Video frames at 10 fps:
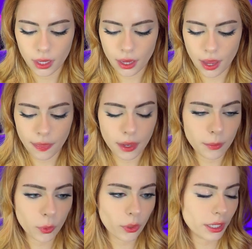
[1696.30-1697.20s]
And then
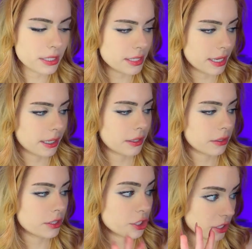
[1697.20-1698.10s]
I'm going to take
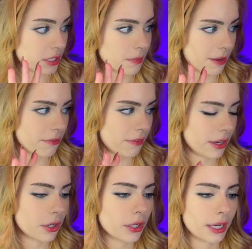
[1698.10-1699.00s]
just my
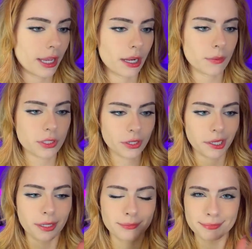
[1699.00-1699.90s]
finger again. I'm just gonna,
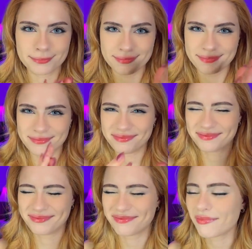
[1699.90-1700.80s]

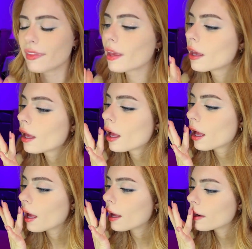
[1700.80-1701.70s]

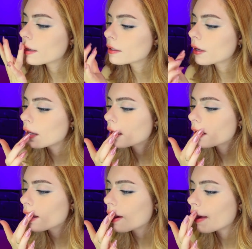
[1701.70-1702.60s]
and I'm just going to
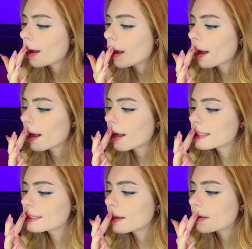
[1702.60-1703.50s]

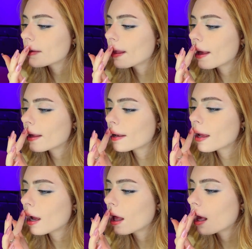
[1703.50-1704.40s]
center that
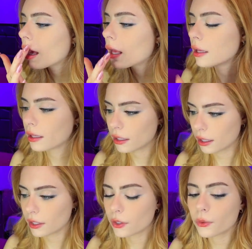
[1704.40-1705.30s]

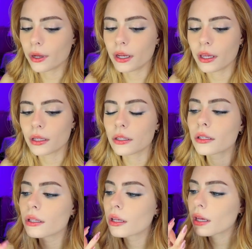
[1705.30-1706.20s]
like a gradient
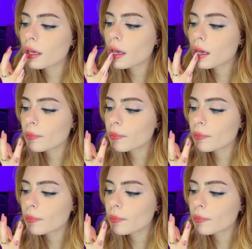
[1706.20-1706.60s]
and